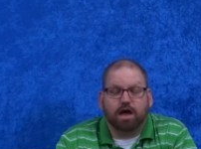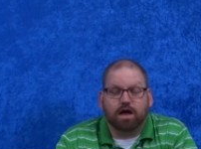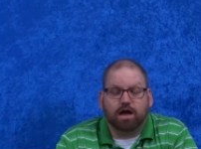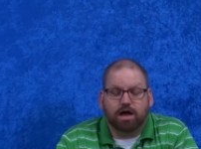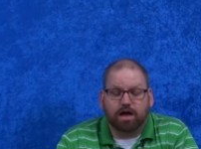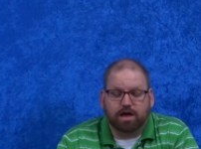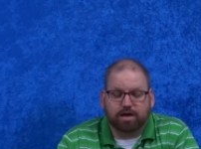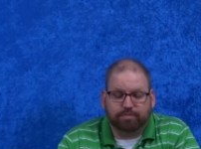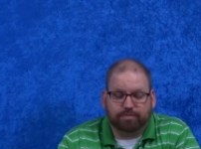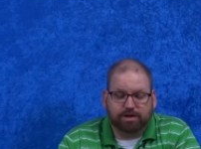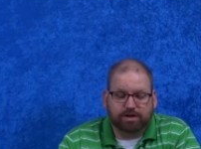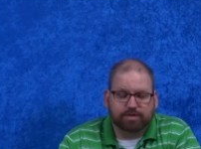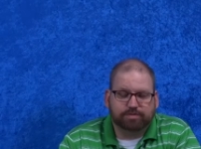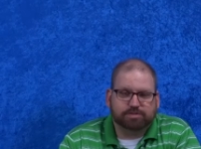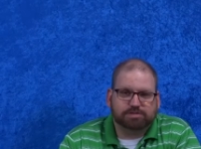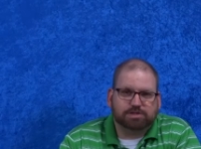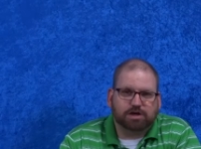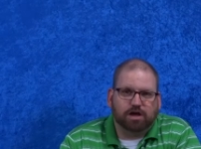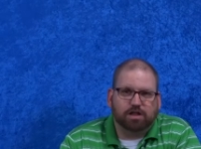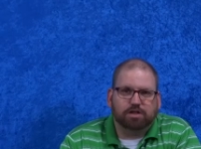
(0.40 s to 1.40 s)
Hi, my name
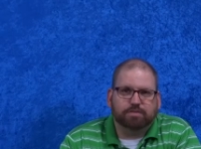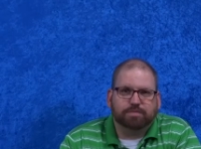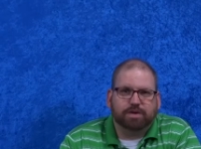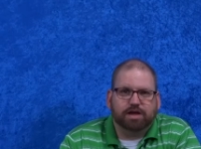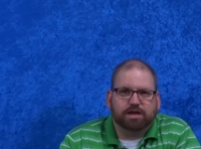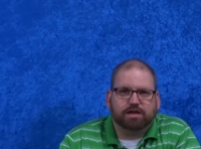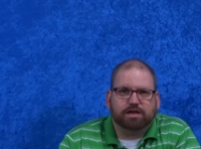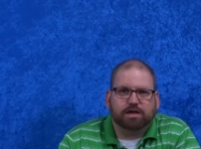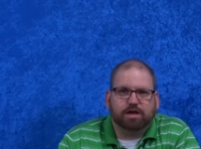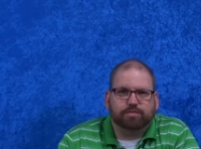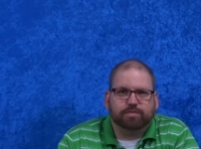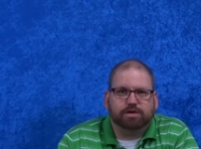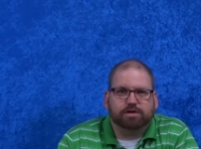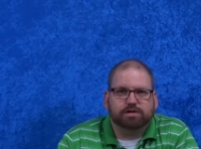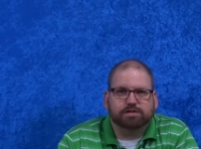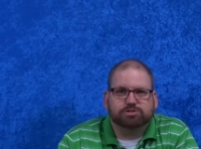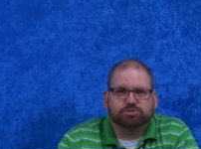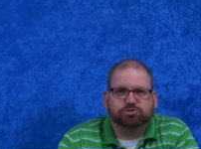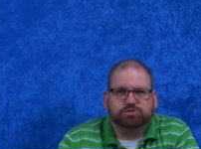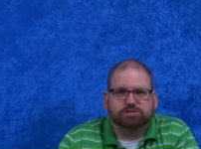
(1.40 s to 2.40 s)
is Colin Manning. I'm a
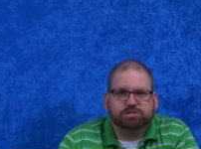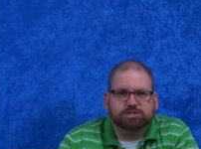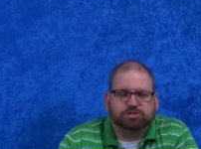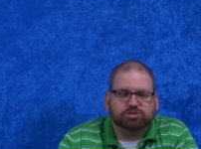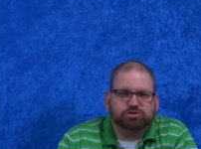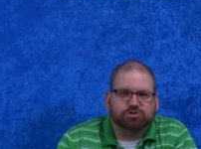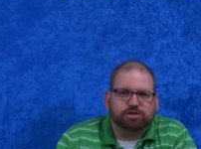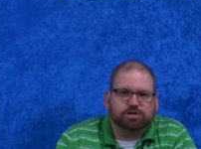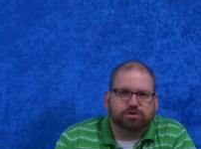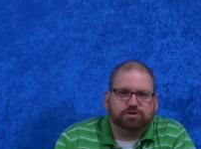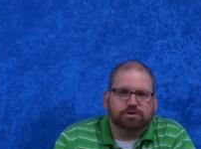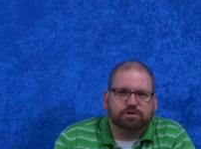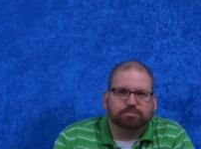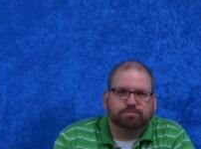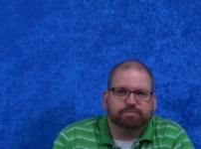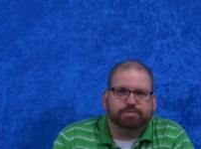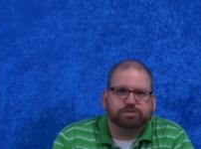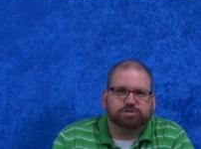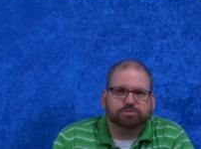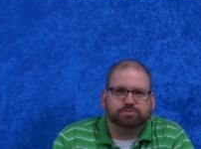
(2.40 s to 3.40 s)
history teacher here
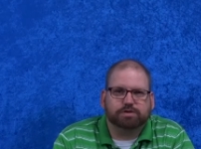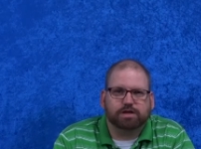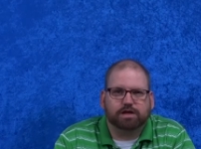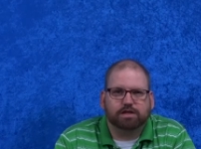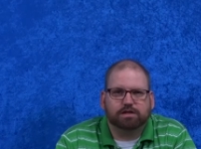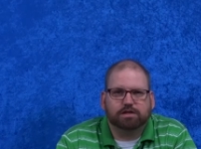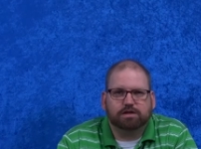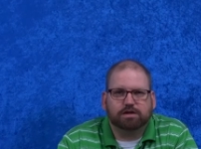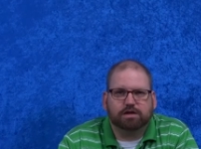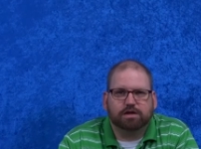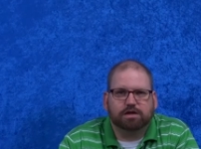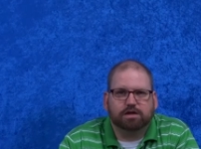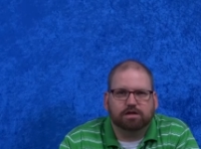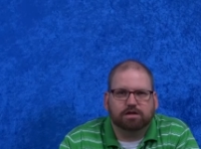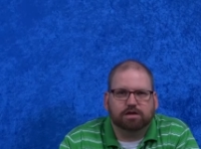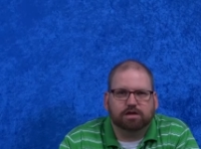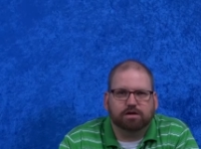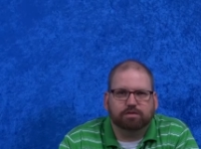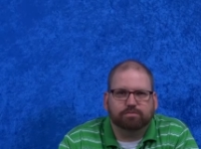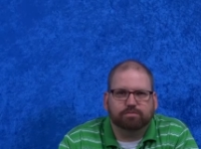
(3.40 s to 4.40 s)
at Bishop Kelly,
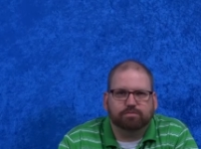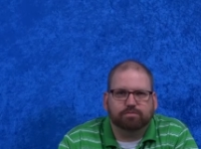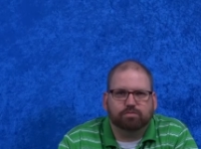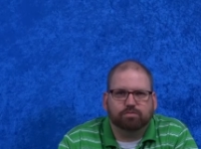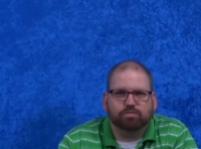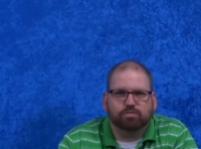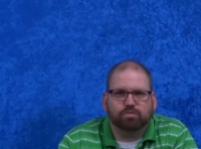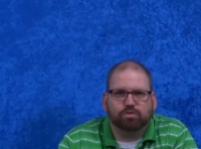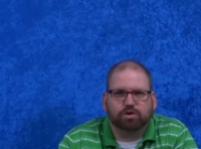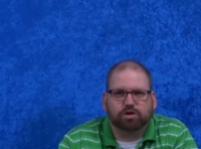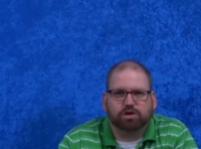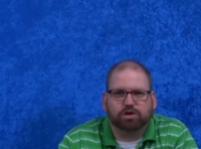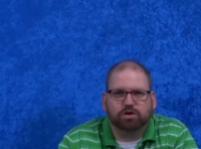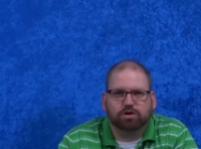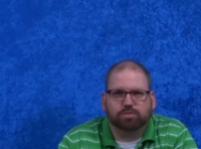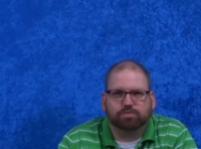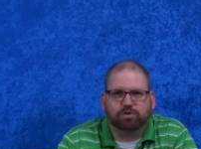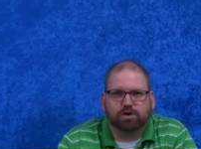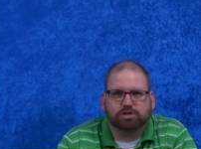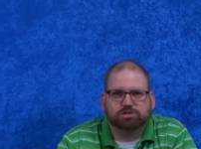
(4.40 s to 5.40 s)
and I'm working
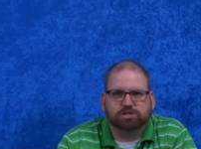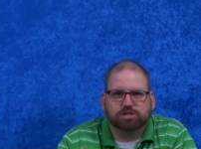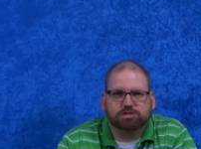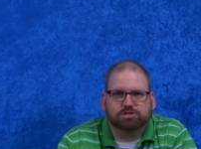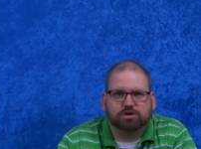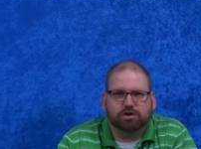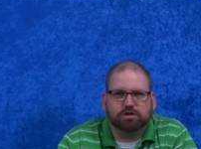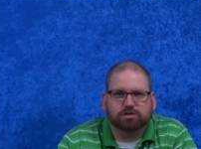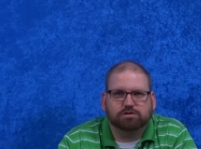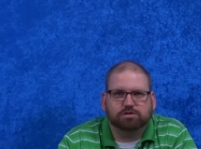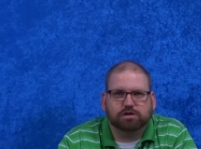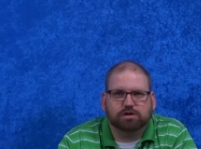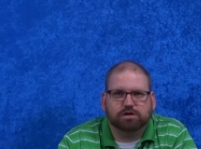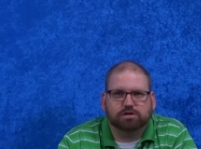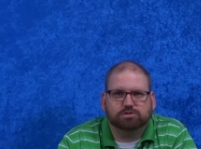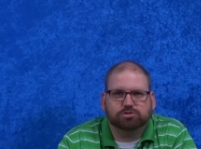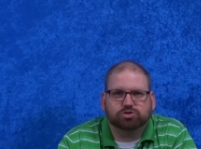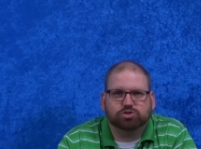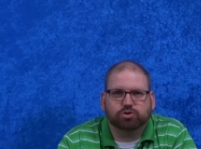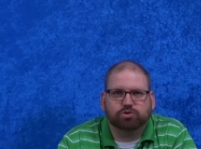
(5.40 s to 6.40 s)
on a project
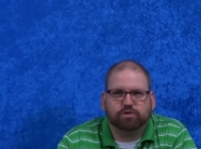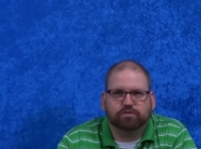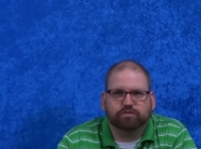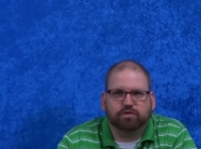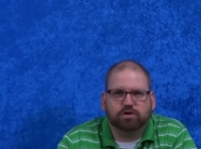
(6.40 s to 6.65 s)
on Joan of